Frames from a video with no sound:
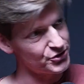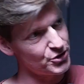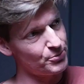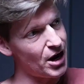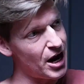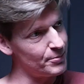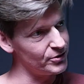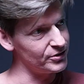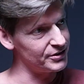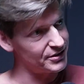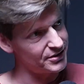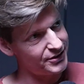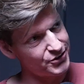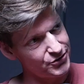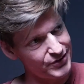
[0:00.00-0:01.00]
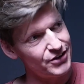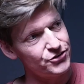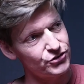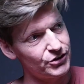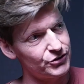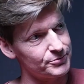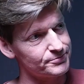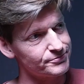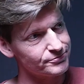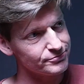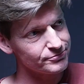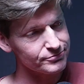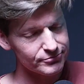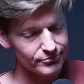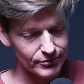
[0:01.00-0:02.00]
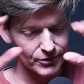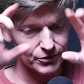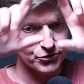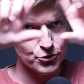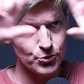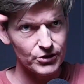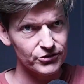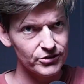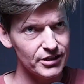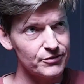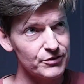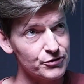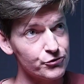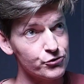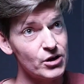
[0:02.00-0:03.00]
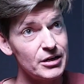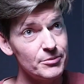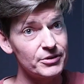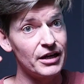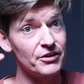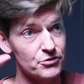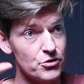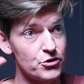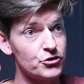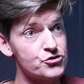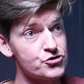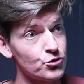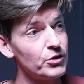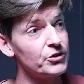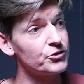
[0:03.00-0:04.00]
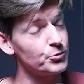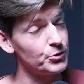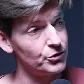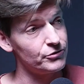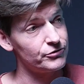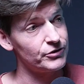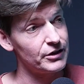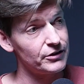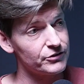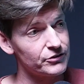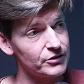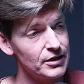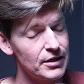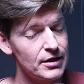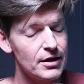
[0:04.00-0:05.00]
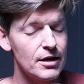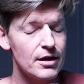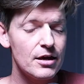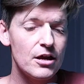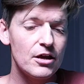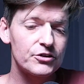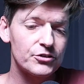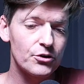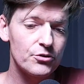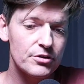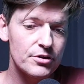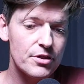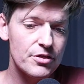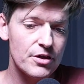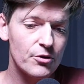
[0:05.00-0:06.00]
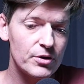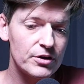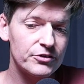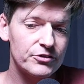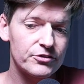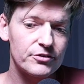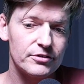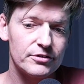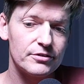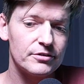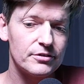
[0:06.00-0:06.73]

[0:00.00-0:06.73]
for the bible and, and evangelism mm -hmm. two ways to live is framed as the choice we all face yeah so there is